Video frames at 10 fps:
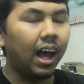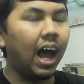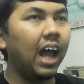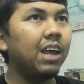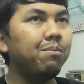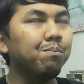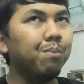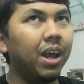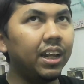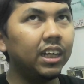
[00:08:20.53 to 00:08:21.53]
I
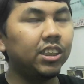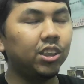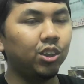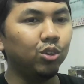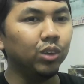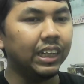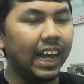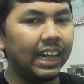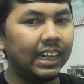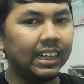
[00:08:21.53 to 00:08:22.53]
managed to
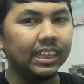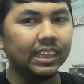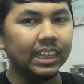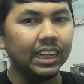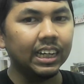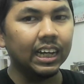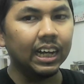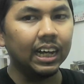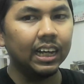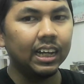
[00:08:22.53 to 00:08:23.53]
get the
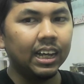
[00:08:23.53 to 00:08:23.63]
uh,